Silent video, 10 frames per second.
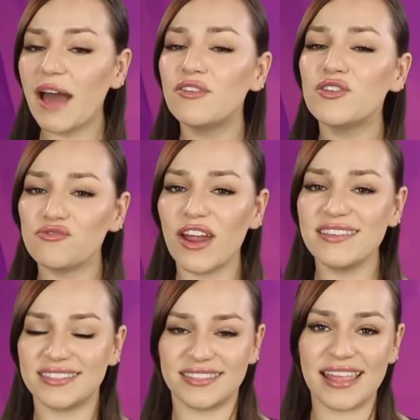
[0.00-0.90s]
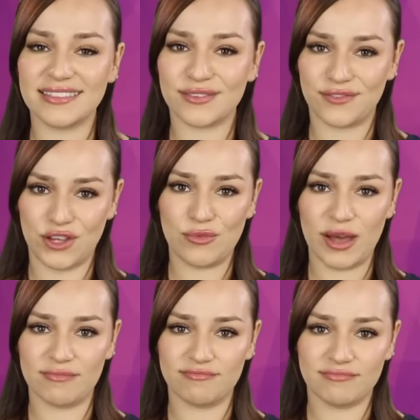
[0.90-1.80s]
have a great sense of
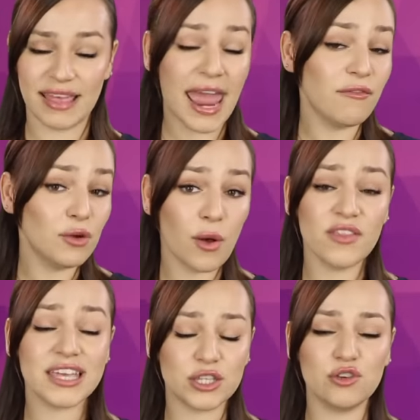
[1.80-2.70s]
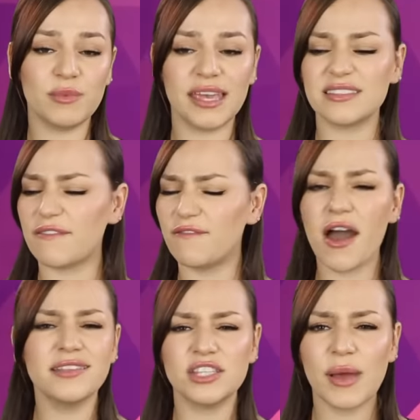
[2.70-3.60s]
humour. Everyone that you meet
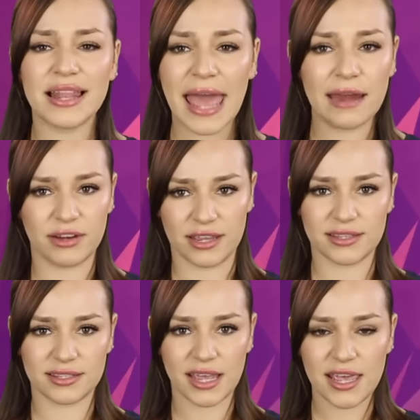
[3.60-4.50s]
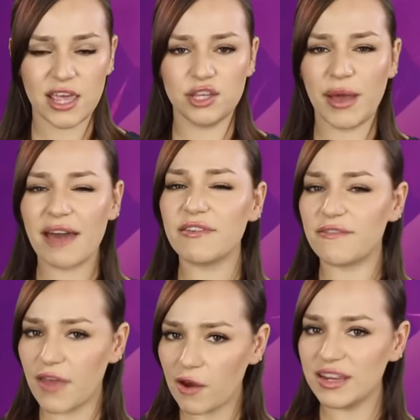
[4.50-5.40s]
finds you hilarious. You have a
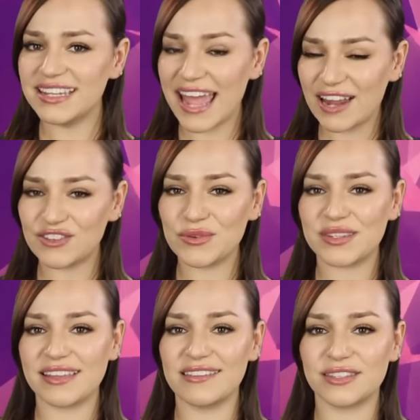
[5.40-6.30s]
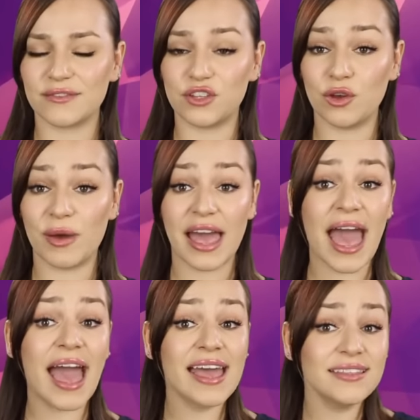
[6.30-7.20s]
very natural sense of humour
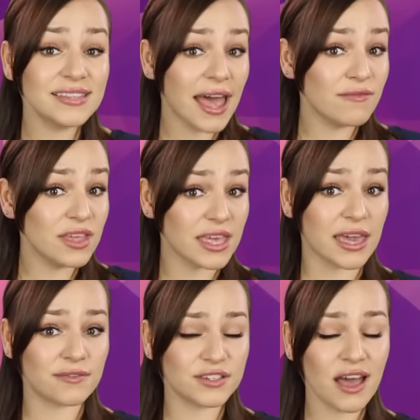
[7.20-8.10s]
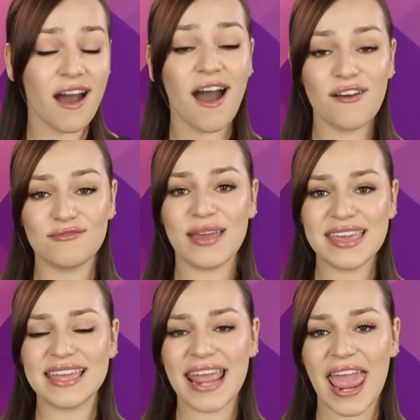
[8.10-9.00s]
and have the gift of
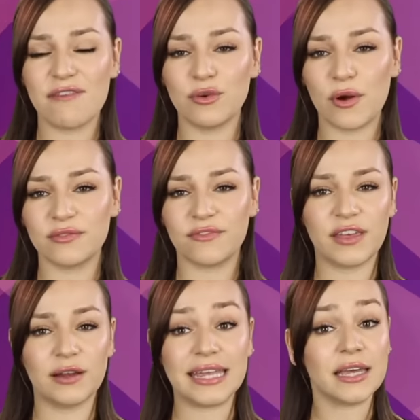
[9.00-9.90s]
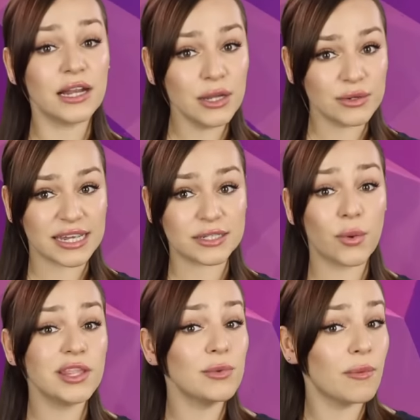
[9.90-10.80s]
making everyone feel included
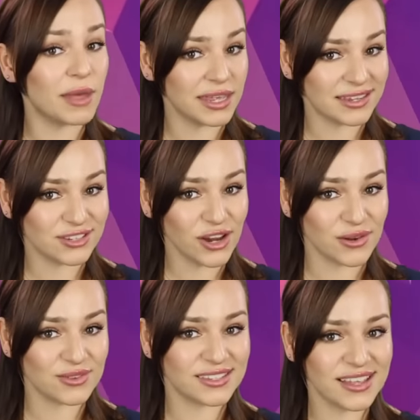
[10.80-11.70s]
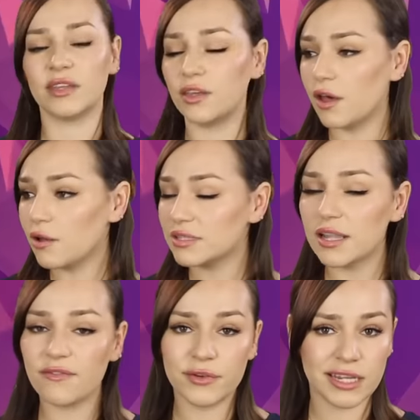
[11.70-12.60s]
when you are making jokes. Girls
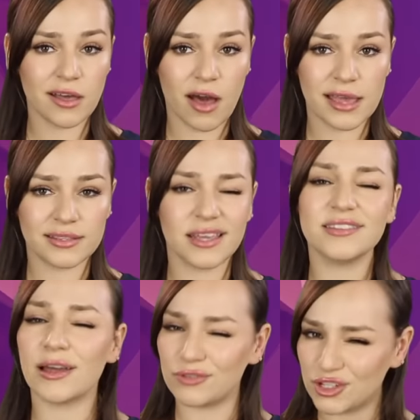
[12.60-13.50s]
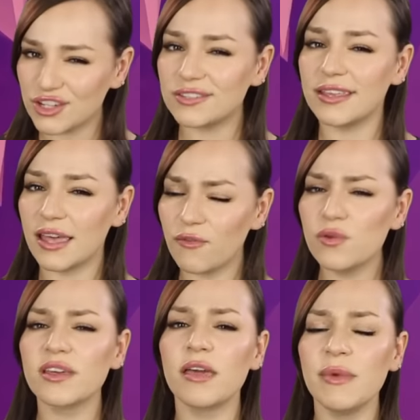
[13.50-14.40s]
love funny guys. Now just think of
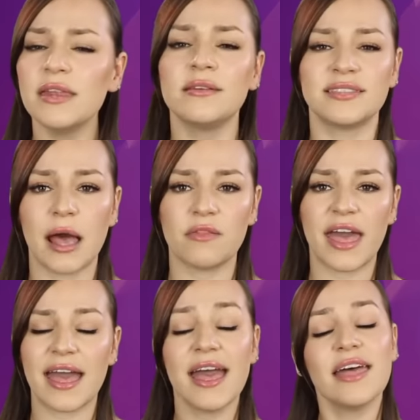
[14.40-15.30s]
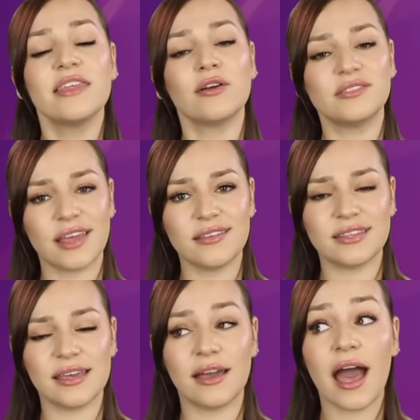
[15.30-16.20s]
all the comedians out there that are
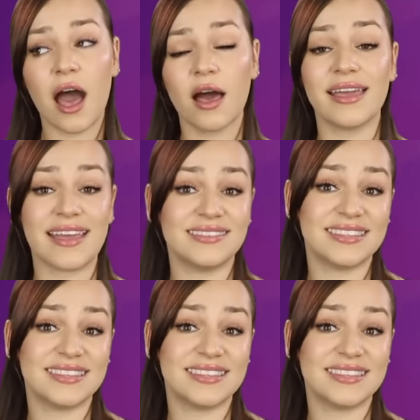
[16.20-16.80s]
dating high end